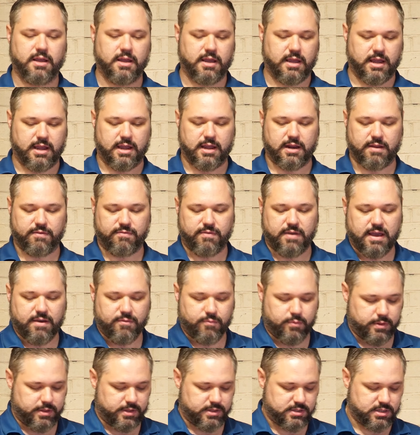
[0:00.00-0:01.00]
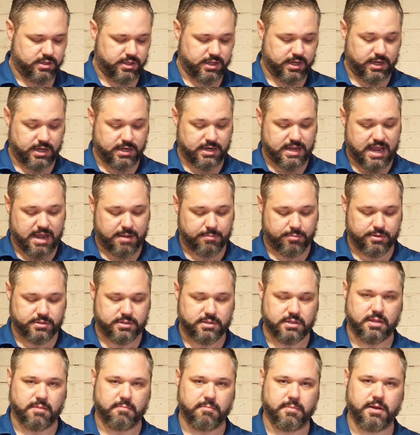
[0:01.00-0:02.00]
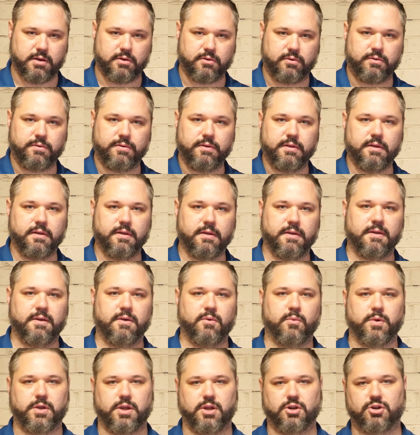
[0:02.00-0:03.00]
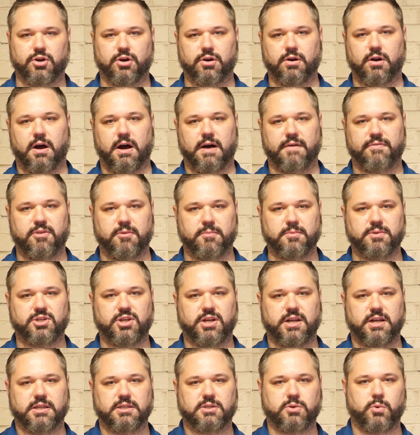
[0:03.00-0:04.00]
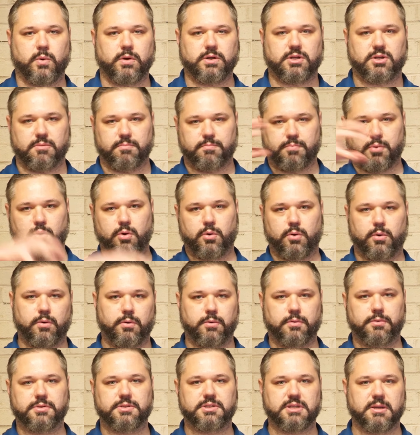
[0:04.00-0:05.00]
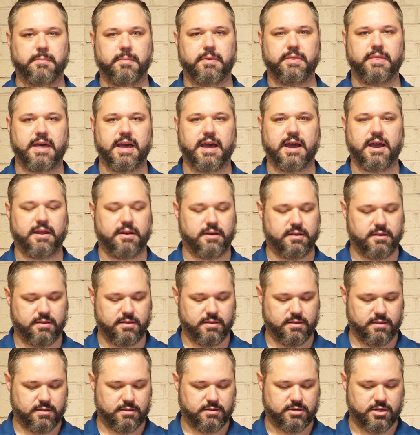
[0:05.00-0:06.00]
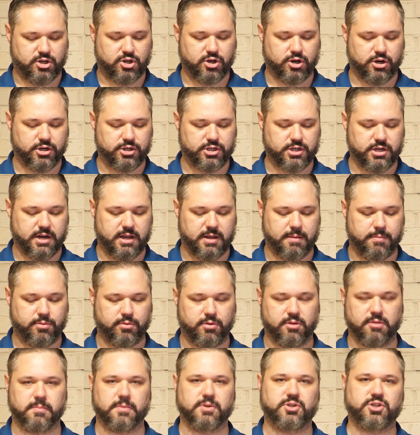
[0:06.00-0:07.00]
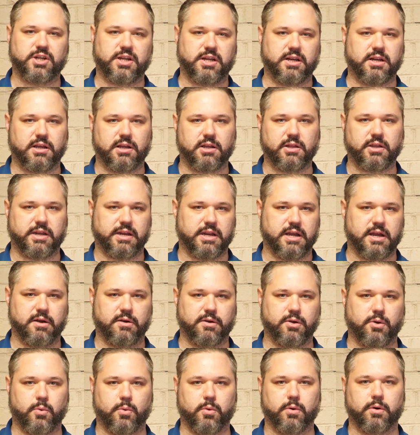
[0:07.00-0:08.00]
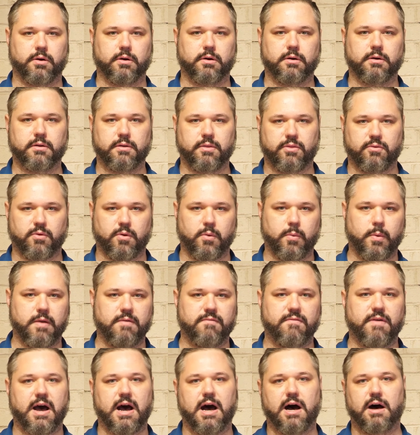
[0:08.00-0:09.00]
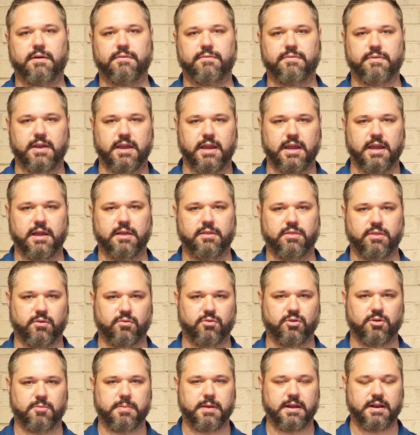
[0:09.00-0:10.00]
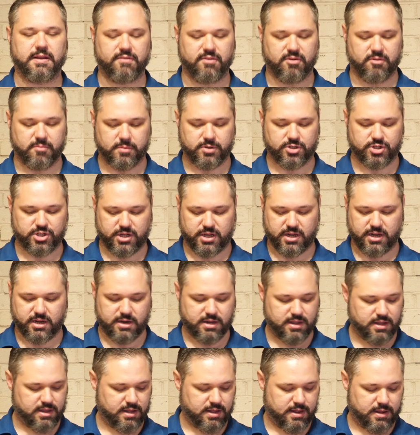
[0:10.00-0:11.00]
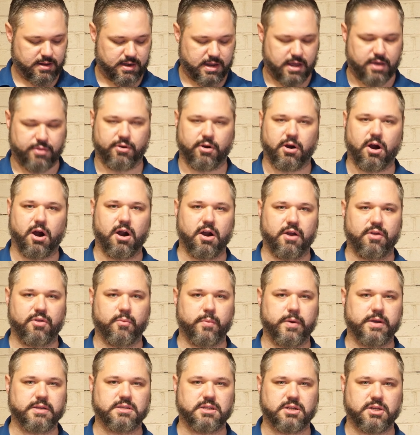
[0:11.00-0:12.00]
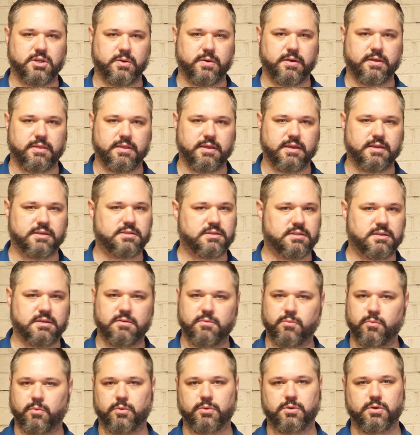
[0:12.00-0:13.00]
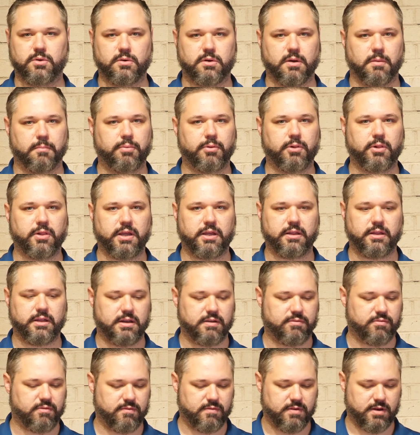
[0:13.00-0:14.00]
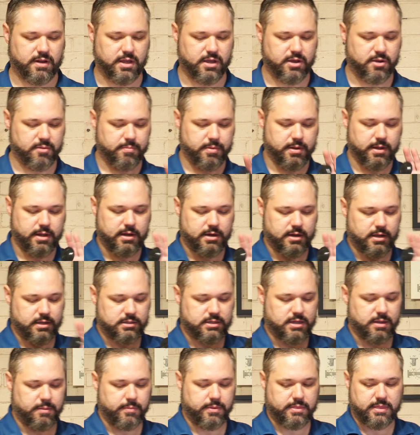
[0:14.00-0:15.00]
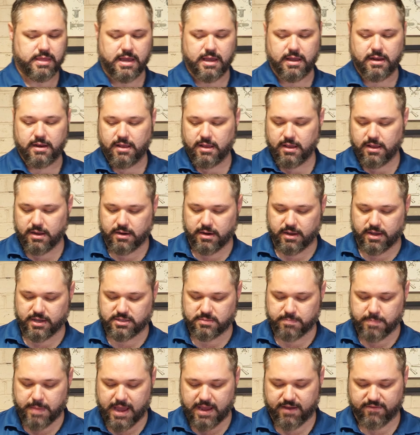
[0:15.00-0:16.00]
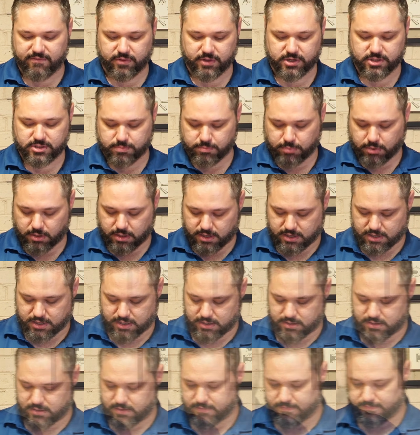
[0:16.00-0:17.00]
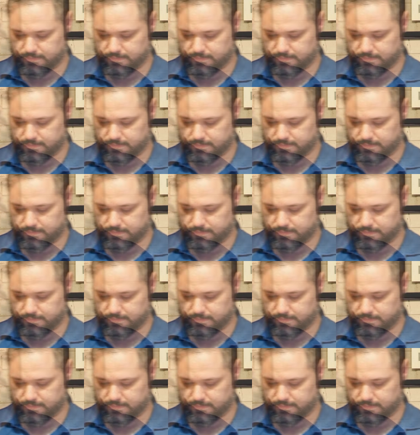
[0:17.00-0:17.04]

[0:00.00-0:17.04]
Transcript: And if you have one of these cleaning tablets in the middle, when you turn off the machine, it's going to pull some of that detergent up through the machine and clean out your three-way valve and the group head of your machine. Now, there are other ways of doing this. We'll do a completely different video, but it does come with that nice backflush blind.